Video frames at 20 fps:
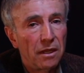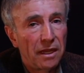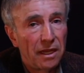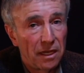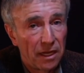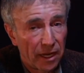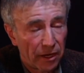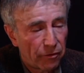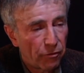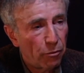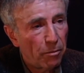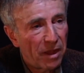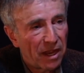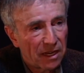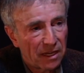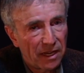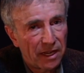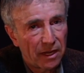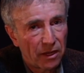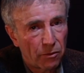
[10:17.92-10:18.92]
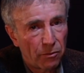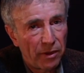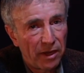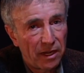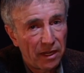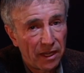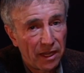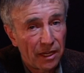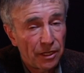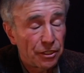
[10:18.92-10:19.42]
electromagnetic
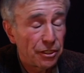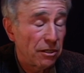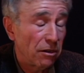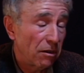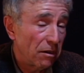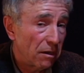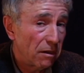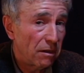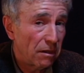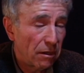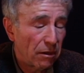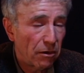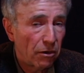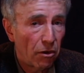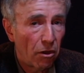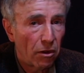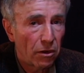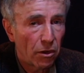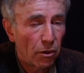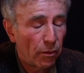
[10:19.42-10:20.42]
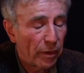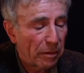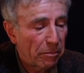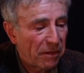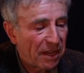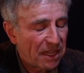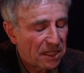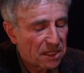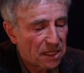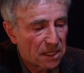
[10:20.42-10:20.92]
radiation on an ongoing
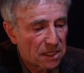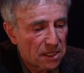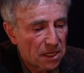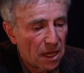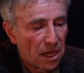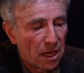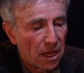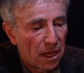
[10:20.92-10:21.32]
basis.